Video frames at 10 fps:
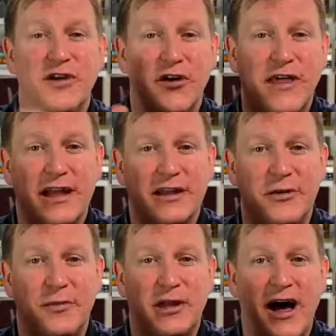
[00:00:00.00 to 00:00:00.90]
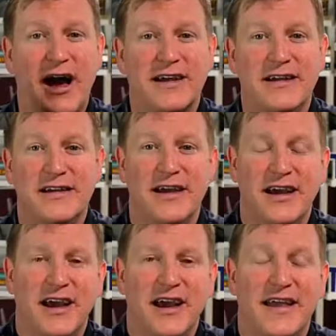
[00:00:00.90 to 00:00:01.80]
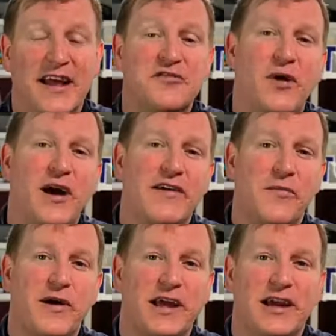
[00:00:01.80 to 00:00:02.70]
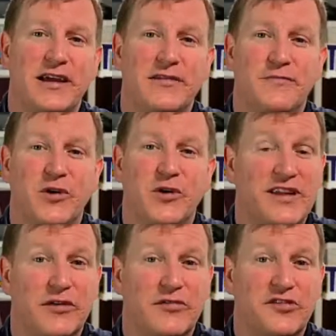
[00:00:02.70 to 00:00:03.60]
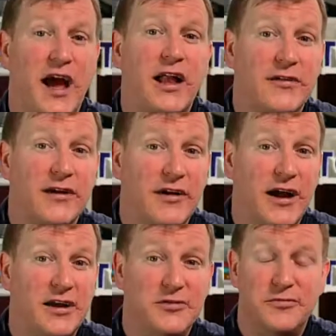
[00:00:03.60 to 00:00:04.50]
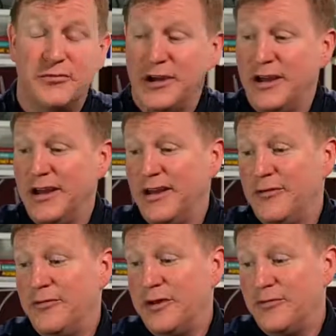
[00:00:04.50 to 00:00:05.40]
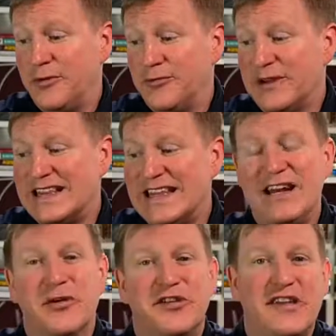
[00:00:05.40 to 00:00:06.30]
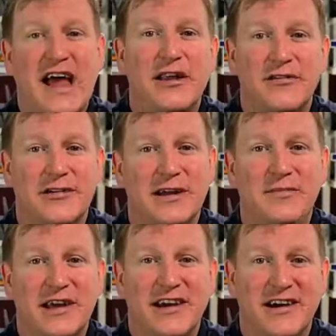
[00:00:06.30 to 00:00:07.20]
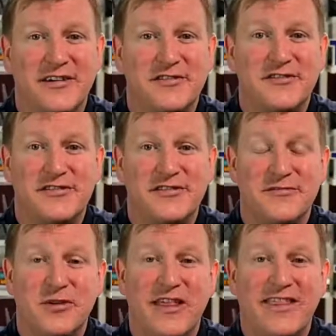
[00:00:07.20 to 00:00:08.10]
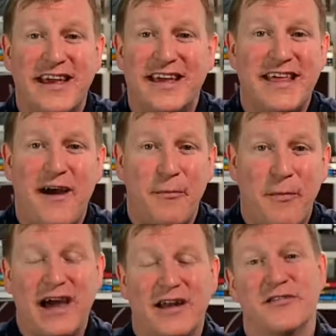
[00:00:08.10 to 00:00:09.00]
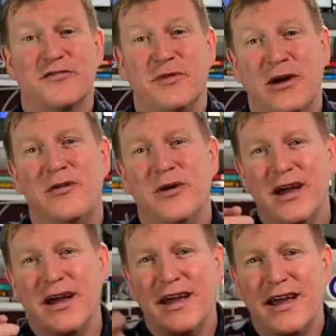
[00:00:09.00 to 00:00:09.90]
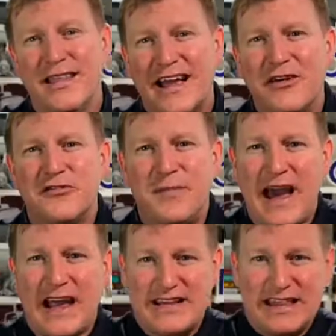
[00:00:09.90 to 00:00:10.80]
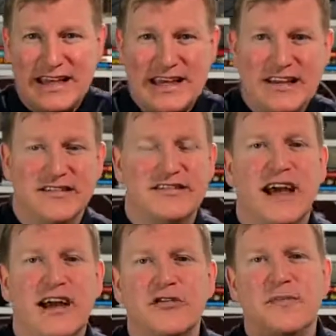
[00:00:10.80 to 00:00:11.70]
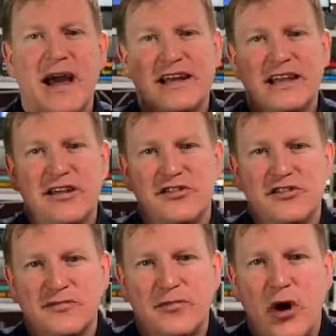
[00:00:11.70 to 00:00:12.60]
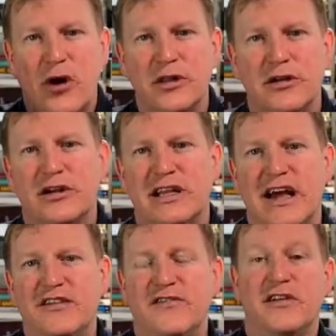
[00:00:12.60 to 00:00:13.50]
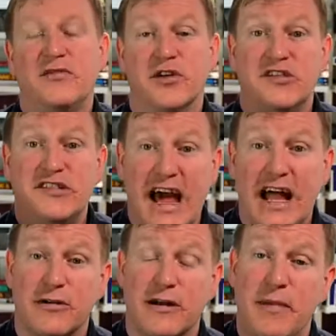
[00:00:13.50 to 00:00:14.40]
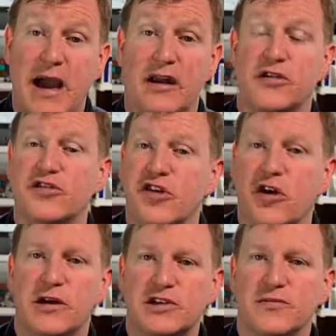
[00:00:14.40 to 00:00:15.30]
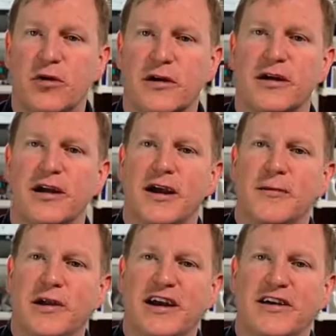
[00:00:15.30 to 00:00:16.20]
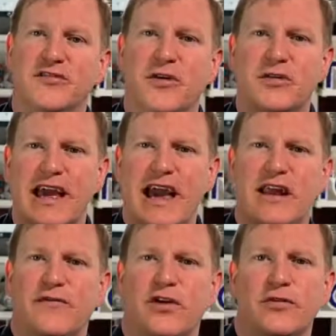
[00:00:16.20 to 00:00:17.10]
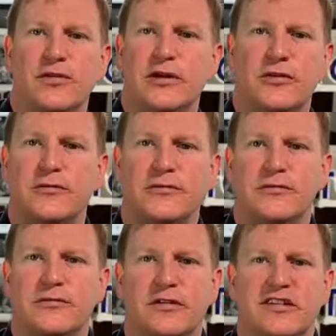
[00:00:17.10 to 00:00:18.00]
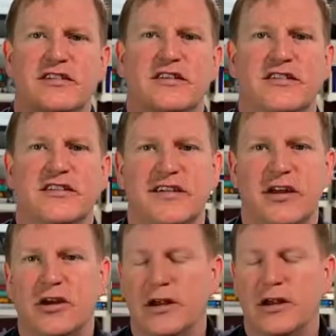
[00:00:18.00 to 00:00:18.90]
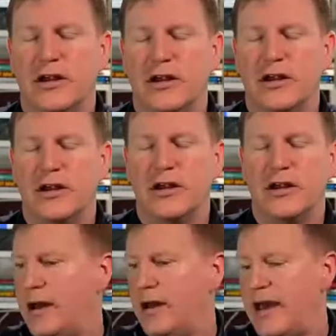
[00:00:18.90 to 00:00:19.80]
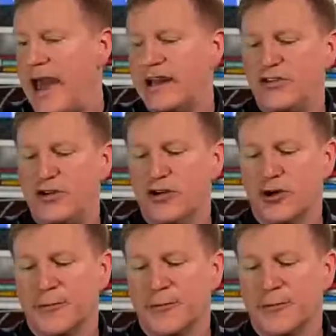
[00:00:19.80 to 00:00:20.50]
that little block. And that's why everybody puts out salary, right? We lead with salary because we think that matters. Well, that goes back to these. That goes back to these small little classifieds where salary mattered so much more because you only had a few little sentences that you can add to your